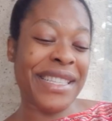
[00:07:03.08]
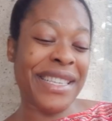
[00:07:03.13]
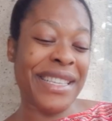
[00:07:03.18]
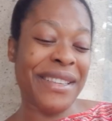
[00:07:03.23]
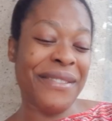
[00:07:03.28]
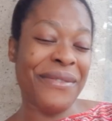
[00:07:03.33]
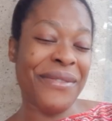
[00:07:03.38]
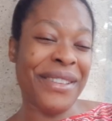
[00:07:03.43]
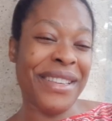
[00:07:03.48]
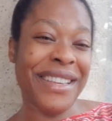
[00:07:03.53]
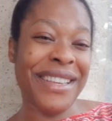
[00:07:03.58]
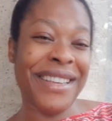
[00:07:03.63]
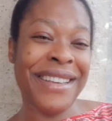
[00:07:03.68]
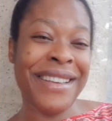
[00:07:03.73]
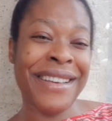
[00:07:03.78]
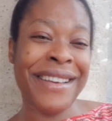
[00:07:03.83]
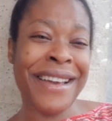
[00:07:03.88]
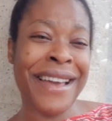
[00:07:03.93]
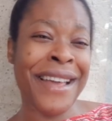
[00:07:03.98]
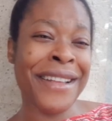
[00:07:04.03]

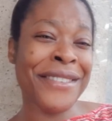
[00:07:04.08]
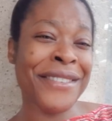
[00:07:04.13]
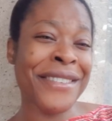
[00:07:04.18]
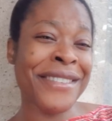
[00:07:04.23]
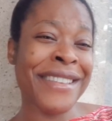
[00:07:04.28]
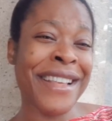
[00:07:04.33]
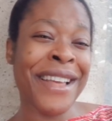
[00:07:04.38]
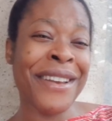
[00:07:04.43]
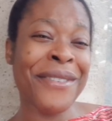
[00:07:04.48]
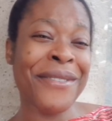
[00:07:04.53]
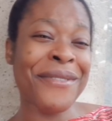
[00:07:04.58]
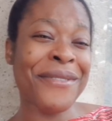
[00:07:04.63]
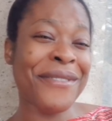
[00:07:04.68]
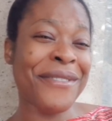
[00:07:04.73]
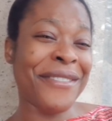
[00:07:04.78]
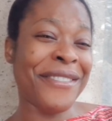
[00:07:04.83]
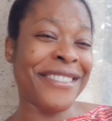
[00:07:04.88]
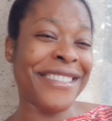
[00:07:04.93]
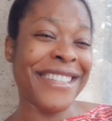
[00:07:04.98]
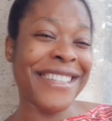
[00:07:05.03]
TV, and just, I don't
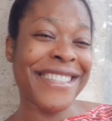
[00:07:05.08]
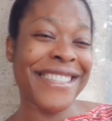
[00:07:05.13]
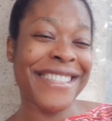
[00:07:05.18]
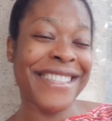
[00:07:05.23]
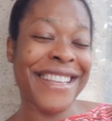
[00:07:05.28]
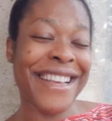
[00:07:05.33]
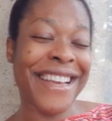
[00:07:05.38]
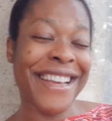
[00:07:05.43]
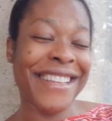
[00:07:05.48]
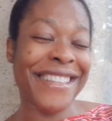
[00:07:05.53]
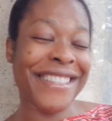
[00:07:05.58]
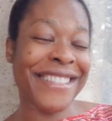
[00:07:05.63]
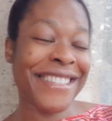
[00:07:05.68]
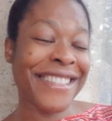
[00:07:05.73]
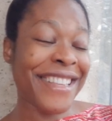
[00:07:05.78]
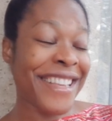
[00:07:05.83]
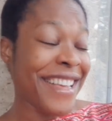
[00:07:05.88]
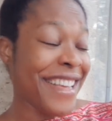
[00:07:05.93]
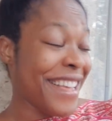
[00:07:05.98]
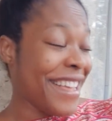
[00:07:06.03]
know, these days,
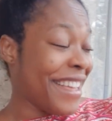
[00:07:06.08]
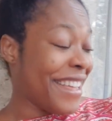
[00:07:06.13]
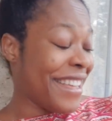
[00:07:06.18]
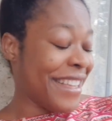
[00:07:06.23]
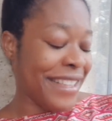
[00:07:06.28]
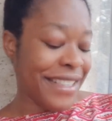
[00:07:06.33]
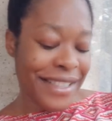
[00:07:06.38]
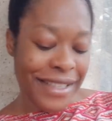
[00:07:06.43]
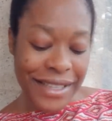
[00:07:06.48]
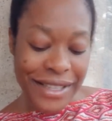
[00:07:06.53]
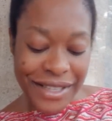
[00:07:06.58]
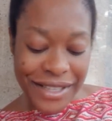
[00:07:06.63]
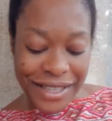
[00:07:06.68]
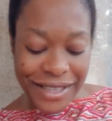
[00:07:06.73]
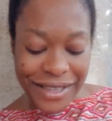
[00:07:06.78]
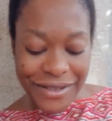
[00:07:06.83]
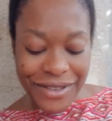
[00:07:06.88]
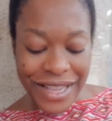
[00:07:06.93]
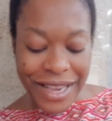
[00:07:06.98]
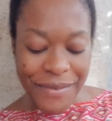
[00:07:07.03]
it's,
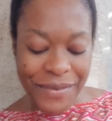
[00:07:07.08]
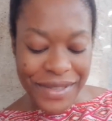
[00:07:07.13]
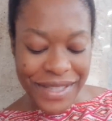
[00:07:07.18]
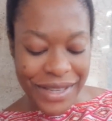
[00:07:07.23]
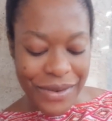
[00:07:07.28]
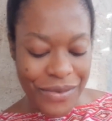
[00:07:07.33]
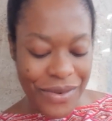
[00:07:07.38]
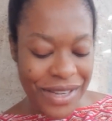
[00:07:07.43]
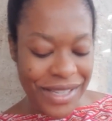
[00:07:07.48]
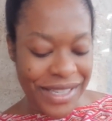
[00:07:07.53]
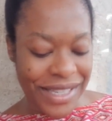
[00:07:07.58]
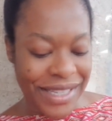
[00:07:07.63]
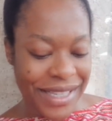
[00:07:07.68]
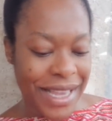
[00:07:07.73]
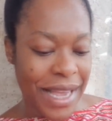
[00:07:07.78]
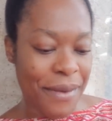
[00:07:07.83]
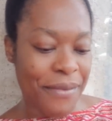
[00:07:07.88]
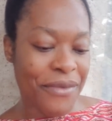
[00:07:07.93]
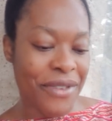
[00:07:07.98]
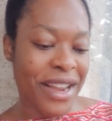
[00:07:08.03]
it's, let me see, what's the
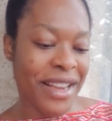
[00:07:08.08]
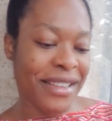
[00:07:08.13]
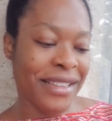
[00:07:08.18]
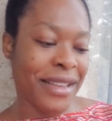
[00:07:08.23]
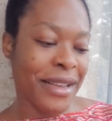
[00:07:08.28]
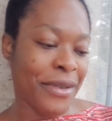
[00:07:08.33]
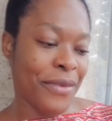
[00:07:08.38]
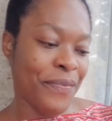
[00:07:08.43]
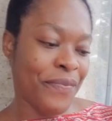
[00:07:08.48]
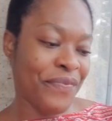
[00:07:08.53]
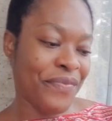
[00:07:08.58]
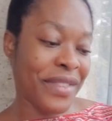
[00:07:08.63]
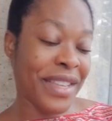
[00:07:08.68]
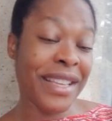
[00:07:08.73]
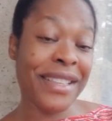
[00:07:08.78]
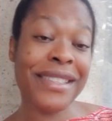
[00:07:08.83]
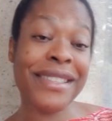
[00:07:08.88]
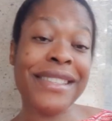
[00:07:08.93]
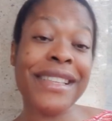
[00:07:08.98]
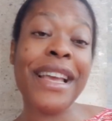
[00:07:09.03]
time right now?
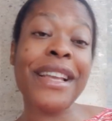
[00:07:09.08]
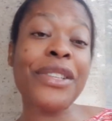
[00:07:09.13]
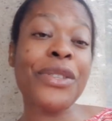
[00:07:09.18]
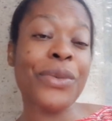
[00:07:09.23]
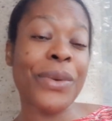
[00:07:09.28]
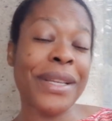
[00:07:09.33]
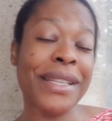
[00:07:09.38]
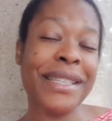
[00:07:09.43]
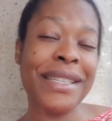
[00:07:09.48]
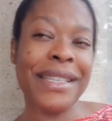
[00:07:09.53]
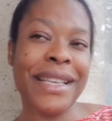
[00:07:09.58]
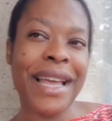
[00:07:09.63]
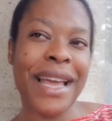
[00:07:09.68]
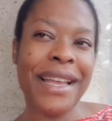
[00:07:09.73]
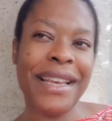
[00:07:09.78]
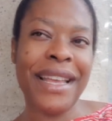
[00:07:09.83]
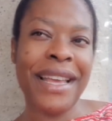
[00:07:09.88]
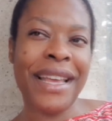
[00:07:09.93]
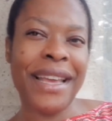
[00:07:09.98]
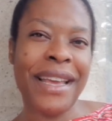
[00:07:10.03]
It's 10.29
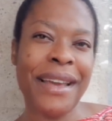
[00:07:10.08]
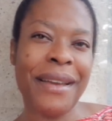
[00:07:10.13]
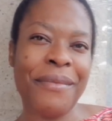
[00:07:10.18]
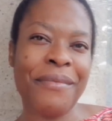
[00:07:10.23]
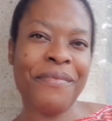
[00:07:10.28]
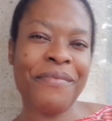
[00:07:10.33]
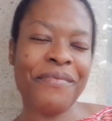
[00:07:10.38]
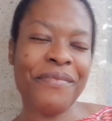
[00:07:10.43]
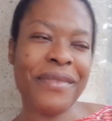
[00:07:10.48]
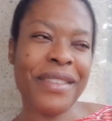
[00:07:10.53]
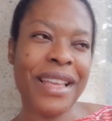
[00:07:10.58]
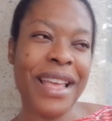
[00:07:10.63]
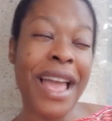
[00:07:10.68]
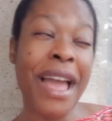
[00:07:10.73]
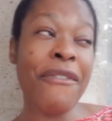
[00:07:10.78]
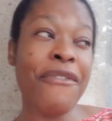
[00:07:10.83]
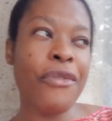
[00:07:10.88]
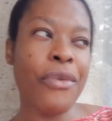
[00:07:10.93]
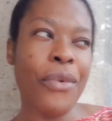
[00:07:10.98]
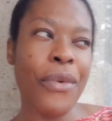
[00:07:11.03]
a.m
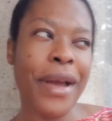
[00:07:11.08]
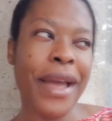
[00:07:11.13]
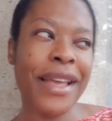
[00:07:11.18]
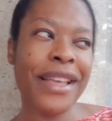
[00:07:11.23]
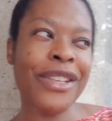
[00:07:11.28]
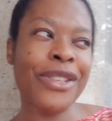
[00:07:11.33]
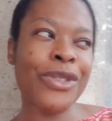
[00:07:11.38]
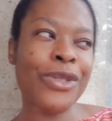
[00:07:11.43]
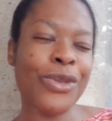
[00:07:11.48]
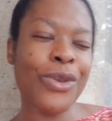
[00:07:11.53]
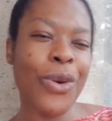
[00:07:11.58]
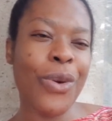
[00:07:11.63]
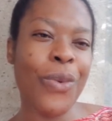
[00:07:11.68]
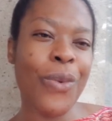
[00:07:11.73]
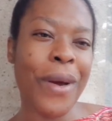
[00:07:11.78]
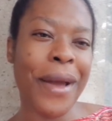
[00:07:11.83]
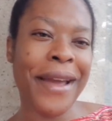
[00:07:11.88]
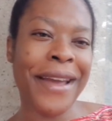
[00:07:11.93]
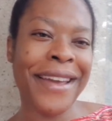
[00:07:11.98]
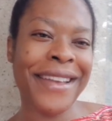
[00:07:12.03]
everywhere is so
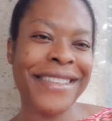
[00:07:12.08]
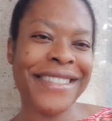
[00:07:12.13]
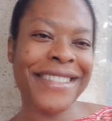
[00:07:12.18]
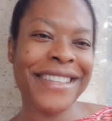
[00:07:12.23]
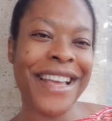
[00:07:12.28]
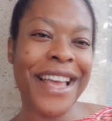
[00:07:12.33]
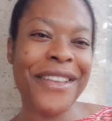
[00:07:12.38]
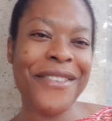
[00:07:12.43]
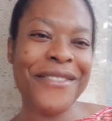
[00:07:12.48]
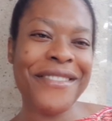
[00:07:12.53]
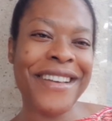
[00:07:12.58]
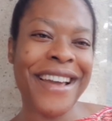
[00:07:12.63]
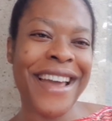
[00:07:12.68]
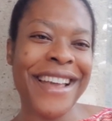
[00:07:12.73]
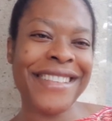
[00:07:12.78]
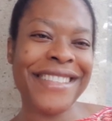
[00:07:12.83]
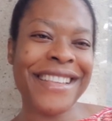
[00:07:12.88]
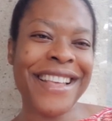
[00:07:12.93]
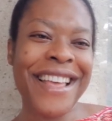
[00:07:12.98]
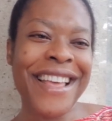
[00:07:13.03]
quiet. Can you
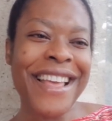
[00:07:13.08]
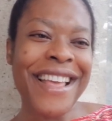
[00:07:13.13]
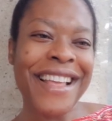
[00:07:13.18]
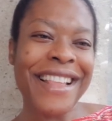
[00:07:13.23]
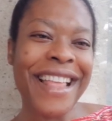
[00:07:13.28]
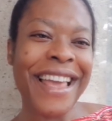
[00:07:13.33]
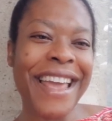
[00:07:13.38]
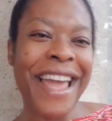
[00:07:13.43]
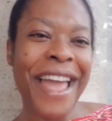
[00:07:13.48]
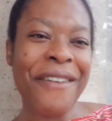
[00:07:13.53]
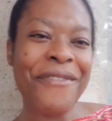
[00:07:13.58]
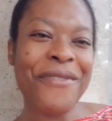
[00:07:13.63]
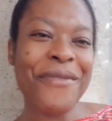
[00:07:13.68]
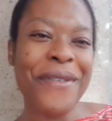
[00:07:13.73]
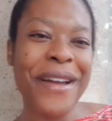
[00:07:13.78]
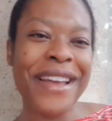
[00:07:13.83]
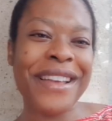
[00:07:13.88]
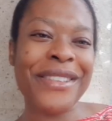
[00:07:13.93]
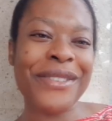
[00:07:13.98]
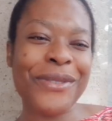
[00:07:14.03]
guys, like,
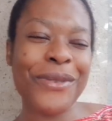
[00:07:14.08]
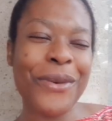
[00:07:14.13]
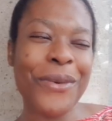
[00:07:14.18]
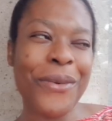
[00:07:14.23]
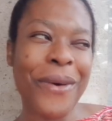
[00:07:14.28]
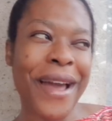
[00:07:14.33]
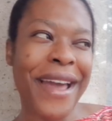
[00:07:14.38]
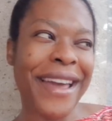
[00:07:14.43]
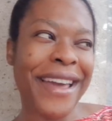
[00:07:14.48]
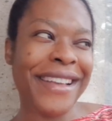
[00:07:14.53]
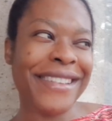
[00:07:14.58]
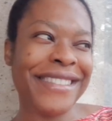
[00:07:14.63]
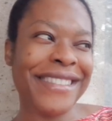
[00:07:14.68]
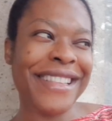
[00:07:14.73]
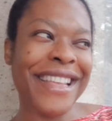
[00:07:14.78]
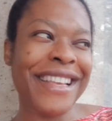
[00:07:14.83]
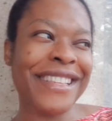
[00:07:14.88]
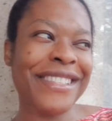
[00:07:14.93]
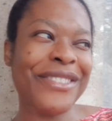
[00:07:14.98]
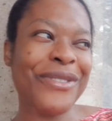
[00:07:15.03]
everywhere is so quiet.
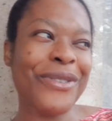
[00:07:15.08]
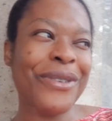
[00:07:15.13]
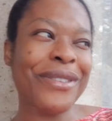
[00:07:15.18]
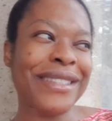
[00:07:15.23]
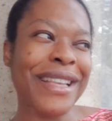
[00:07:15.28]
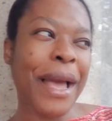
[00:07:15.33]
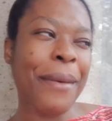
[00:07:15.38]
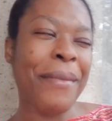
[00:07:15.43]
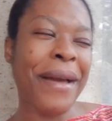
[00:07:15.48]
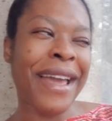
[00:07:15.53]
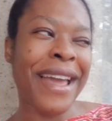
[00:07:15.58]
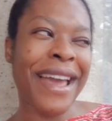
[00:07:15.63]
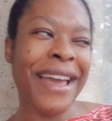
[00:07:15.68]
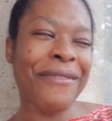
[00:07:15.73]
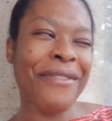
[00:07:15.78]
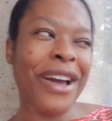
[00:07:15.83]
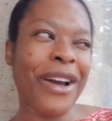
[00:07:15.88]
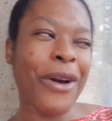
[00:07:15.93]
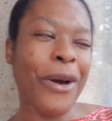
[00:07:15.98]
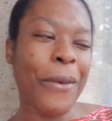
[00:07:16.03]
There's no time I
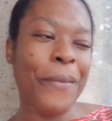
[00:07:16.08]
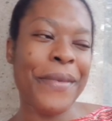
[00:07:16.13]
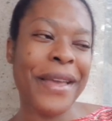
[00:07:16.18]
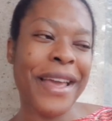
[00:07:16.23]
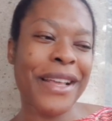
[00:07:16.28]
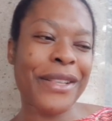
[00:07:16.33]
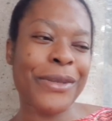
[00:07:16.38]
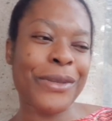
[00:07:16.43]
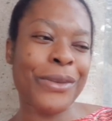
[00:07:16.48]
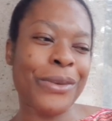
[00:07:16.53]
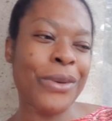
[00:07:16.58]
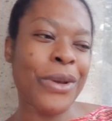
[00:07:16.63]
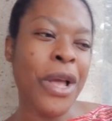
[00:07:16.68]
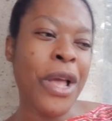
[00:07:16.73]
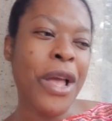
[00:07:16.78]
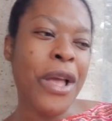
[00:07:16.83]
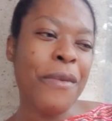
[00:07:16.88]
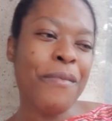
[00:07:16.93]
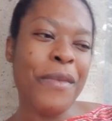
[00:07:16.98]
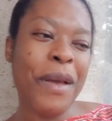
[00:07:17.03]
ever come here to
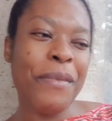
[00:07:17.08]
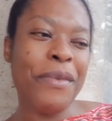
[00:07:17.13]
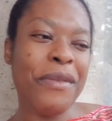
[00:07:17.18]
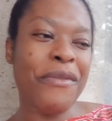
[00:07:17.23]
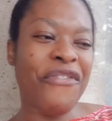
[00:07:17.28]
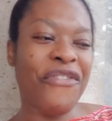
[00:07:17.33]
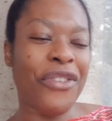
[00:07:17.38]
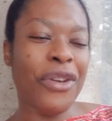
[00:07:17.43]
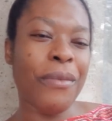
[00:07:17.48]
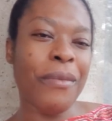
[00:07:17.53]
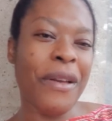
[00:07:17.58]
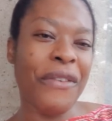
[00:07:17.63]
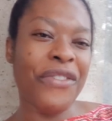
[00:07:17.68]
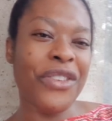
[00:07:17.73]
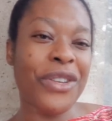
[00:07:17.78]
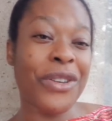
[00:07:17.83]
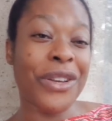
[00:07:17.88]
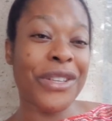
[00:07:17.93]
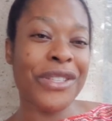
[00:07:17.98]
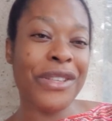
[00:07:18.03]
maybe film a
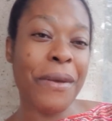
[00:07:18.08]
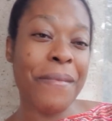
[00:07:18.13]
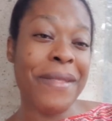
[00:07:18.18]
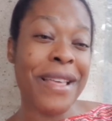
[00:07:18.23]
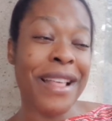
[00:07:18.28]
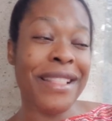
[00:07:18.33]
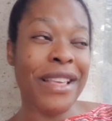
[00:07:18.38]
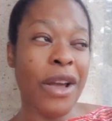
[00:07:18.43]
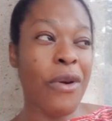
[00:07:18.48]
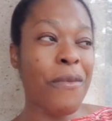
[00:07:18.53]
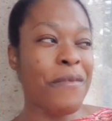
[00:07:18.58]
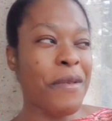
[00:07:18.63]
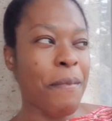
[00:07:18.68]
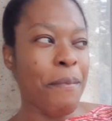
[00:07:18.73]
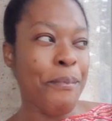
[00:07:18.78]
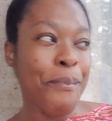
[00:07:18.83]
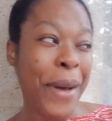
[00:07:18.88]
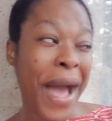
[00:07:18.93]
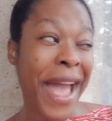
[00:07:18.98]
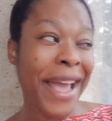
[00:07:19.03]
video or something, there won't be
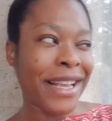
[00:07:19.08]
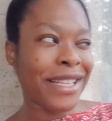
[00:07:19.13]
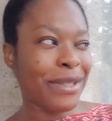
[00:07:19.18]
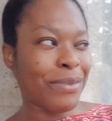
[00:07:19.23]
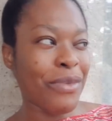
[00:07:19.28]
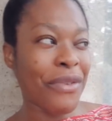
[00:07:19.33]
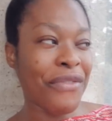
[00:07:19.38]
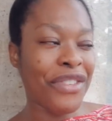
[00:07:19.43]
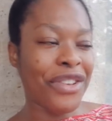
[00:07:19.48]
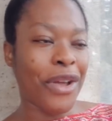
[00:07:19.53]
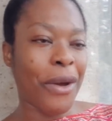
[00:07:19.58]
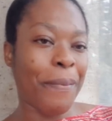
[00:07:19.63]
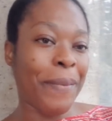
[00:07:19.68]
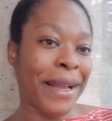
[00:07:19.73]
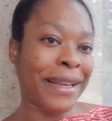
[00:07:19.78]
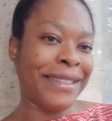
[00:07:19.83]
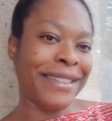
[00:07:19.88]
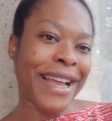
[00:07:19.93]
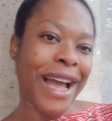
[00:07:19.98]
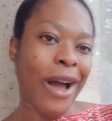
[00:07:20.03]
bikes moving up
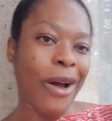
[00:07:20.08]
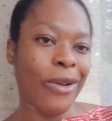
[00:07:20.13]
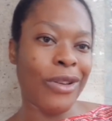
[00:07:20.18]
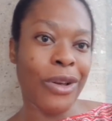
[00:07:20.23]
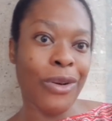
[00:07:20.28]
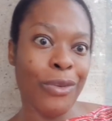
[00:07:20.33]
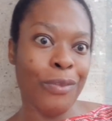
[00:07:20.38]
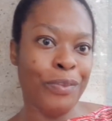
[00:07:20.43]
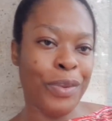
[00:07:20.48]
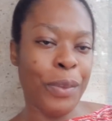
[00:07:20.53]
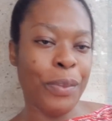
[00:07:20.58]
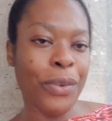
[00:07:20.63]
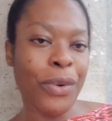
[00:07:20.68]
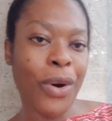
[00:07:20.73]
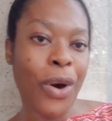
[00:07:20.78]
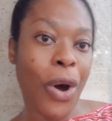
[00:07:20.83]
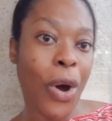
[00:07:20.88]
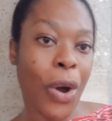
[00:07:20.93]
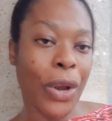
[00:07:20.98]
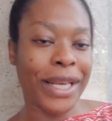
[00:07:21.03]
and down or
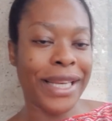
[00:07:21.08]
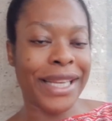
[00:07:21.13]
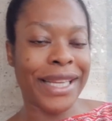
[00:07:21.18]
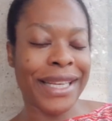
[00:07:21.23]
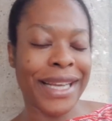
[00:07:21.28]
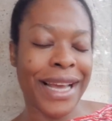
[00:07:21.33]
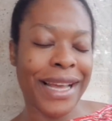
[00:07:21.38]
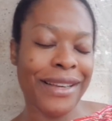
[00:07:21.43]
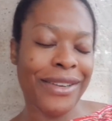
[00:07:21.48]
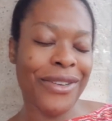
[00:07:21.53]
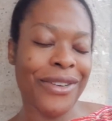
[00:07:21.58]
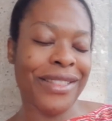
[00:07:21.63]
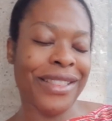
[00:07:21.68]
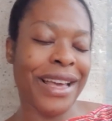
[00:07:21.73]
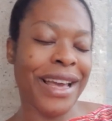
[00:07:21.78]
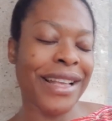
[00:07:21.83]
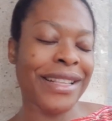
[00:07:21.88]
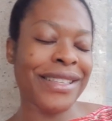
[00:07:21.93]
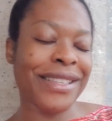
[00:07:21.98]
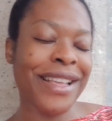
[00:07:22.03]
people honing and all
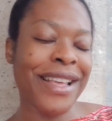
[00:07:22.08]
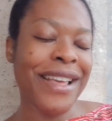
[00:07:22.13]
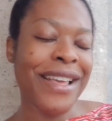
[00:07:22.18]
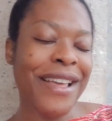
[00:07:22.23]
that.